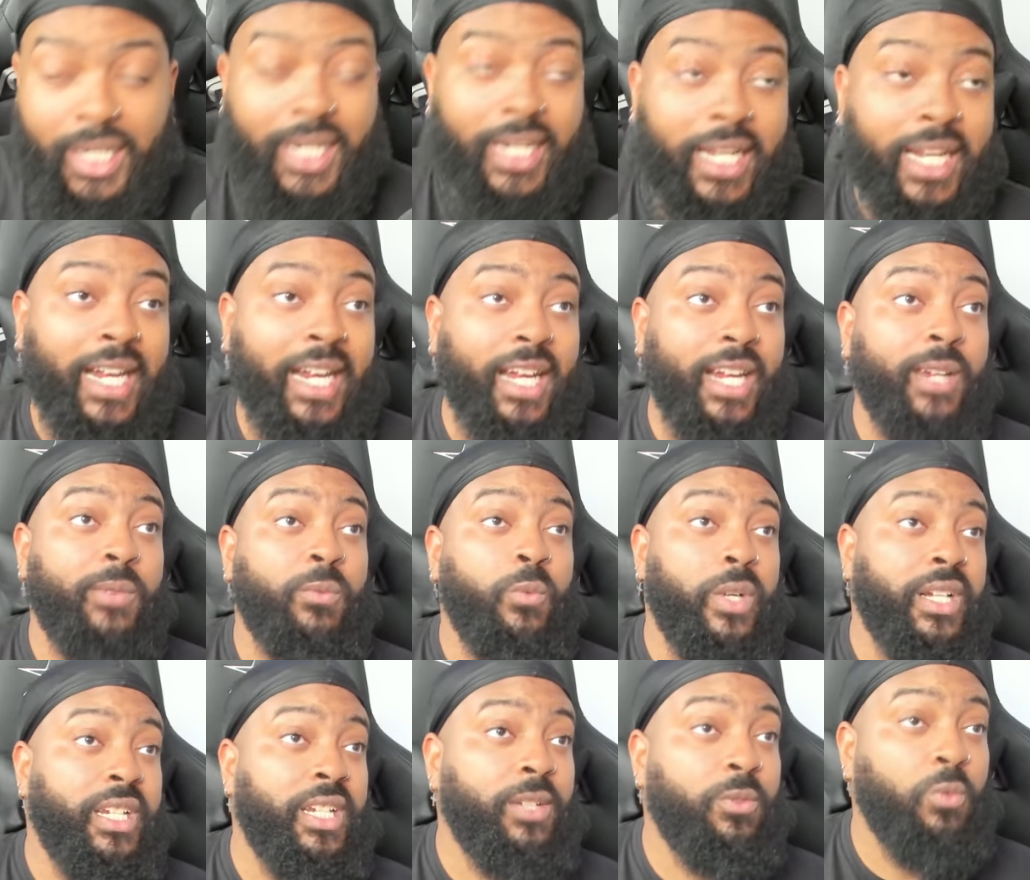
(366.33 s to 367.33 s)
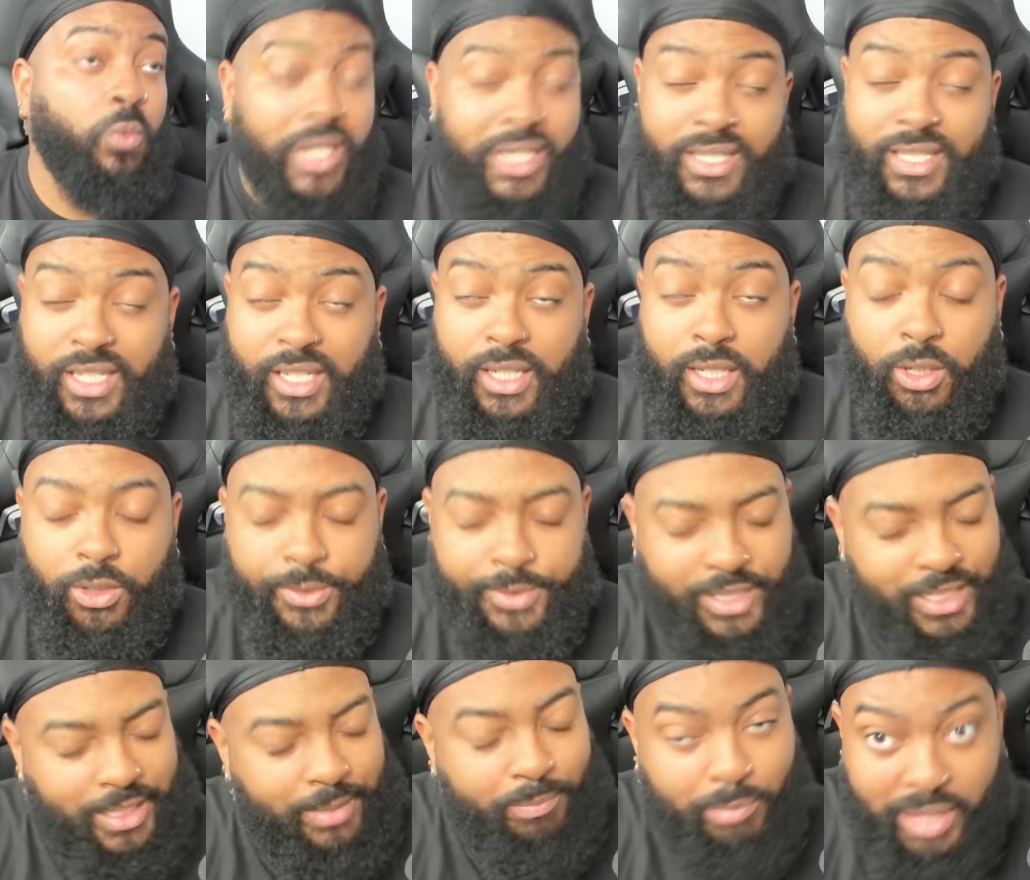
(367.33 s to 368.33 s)
And when he wins it,
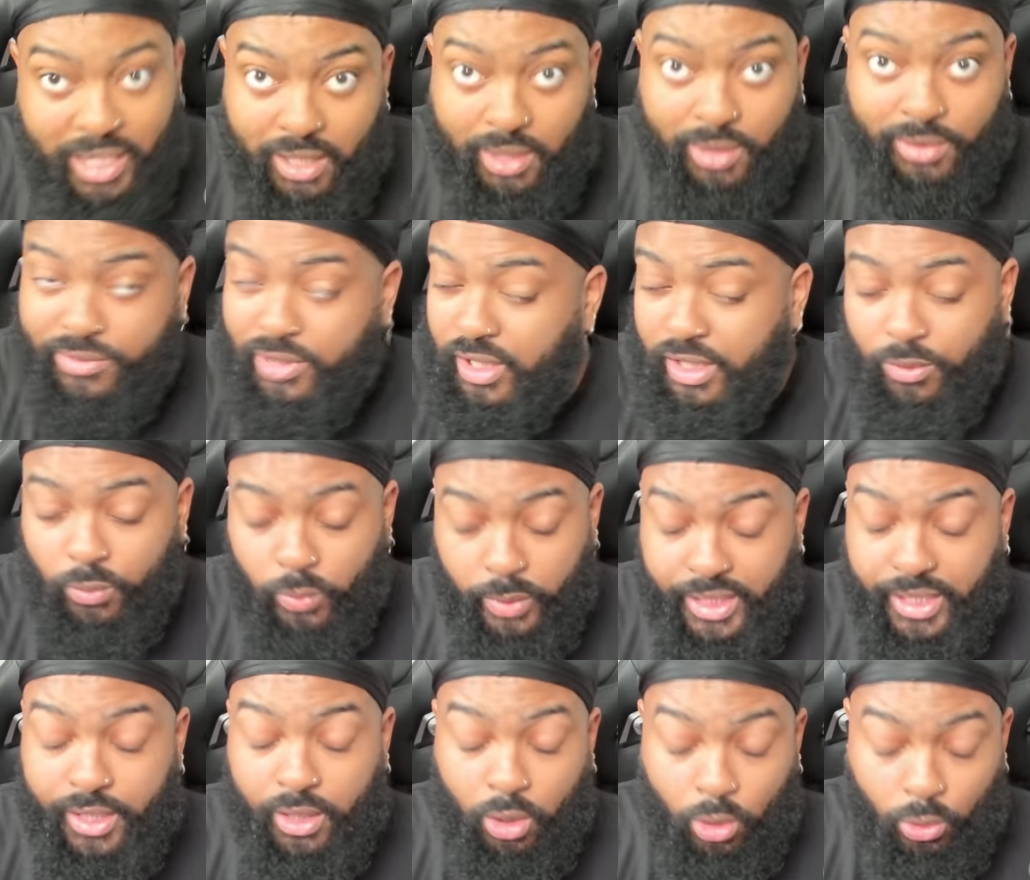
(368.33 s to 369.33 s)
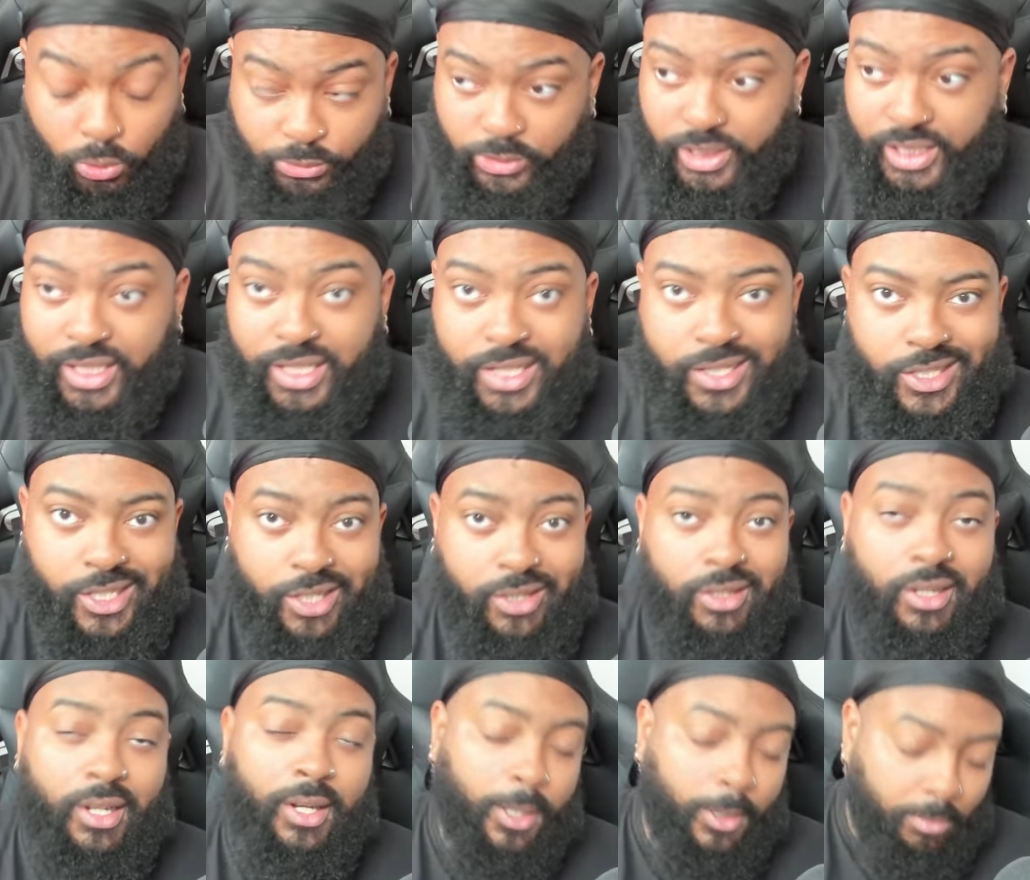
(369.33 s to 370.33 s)
he better fucking win it, hopefully this year,
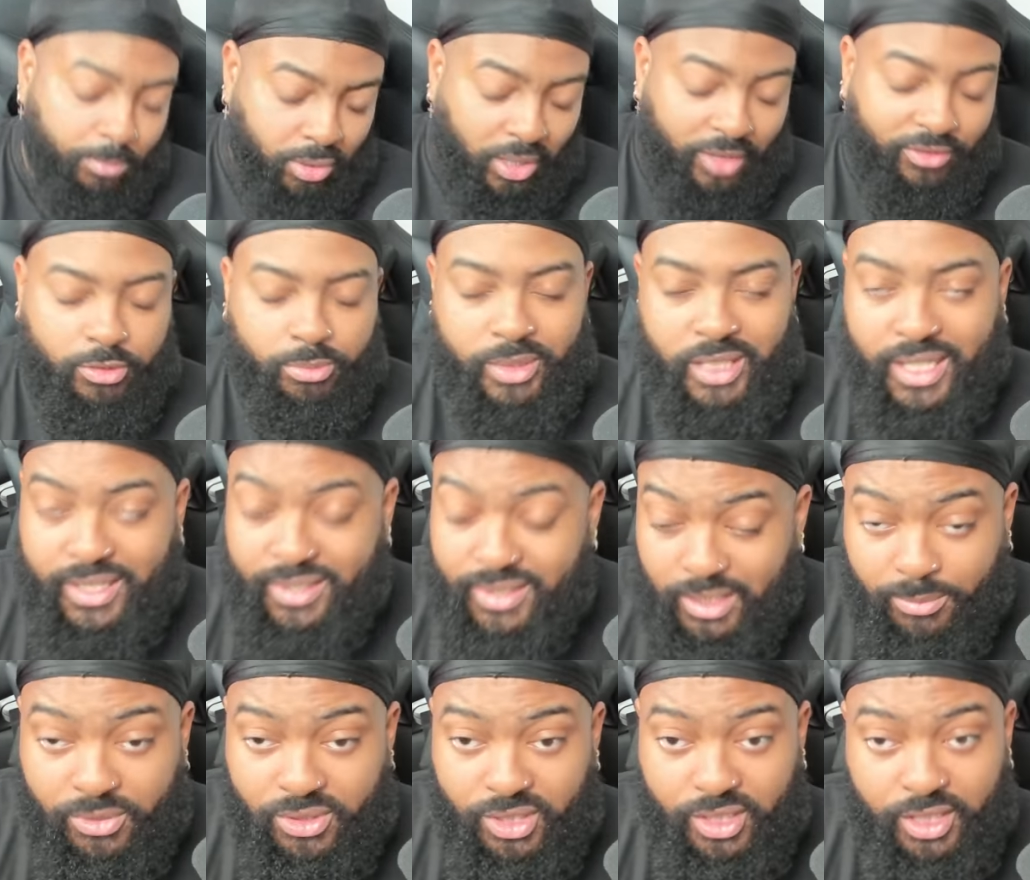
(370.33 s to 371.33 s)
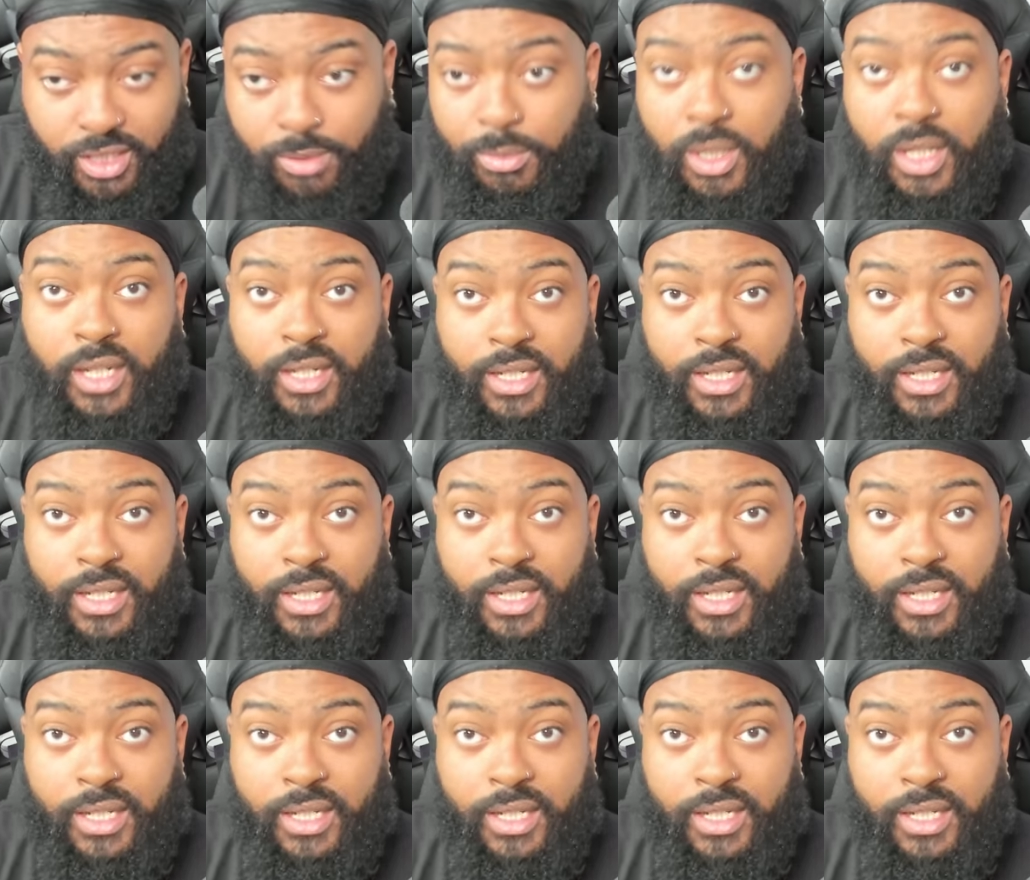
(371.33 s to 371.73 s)
preferably at SummerSlam.